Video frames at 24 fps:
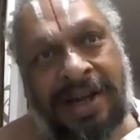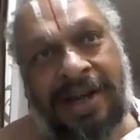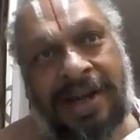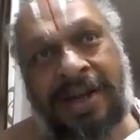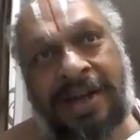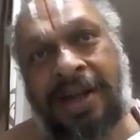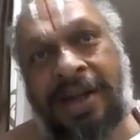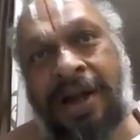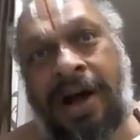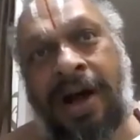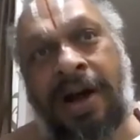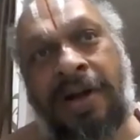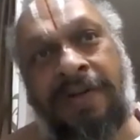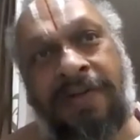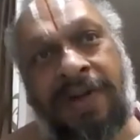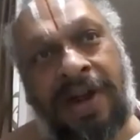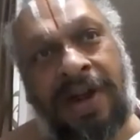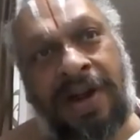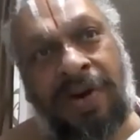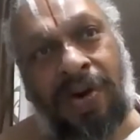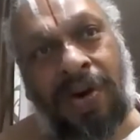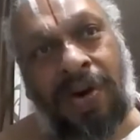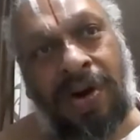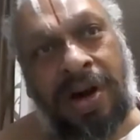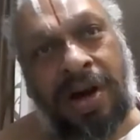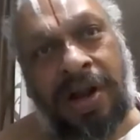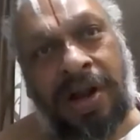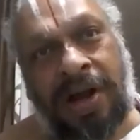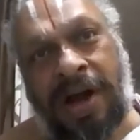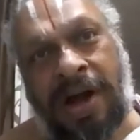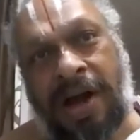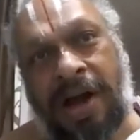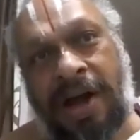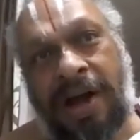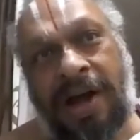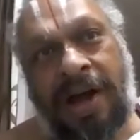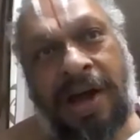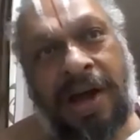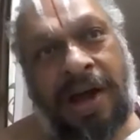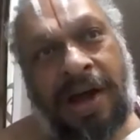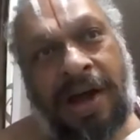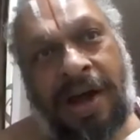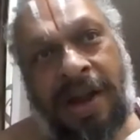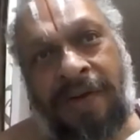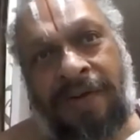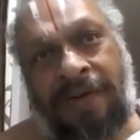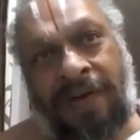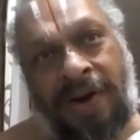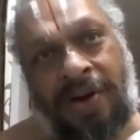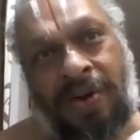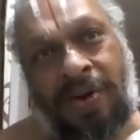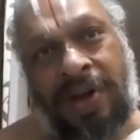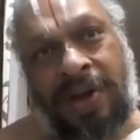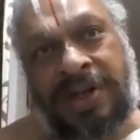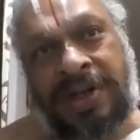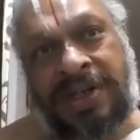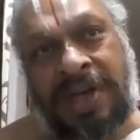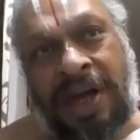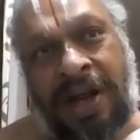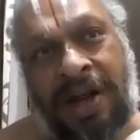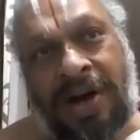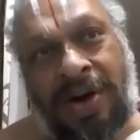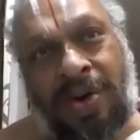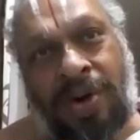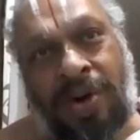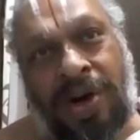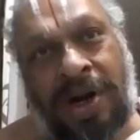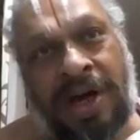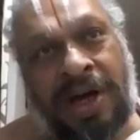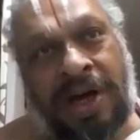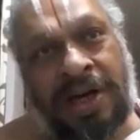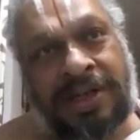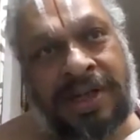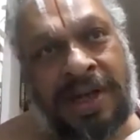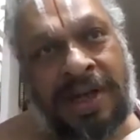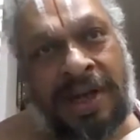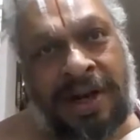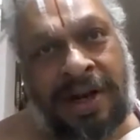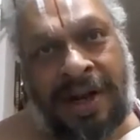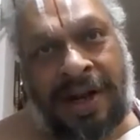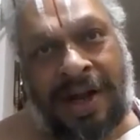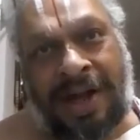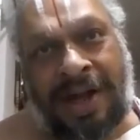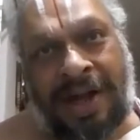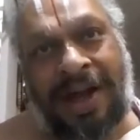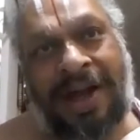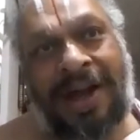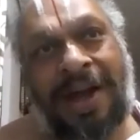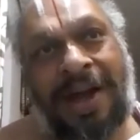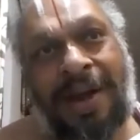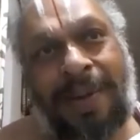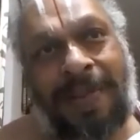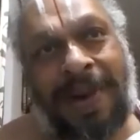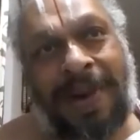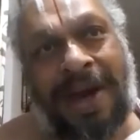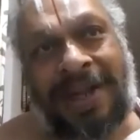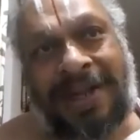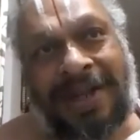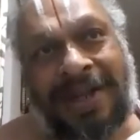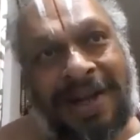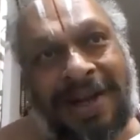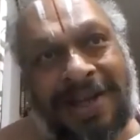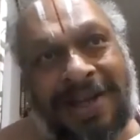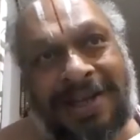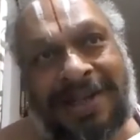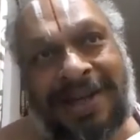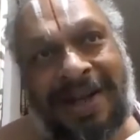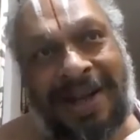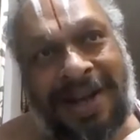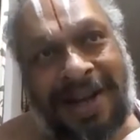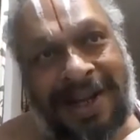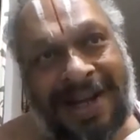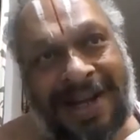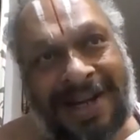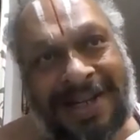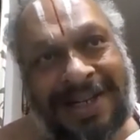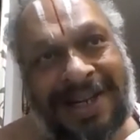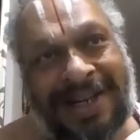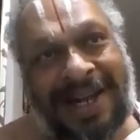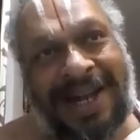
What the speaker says: Not we don't refer to the anacondas or pythons or others.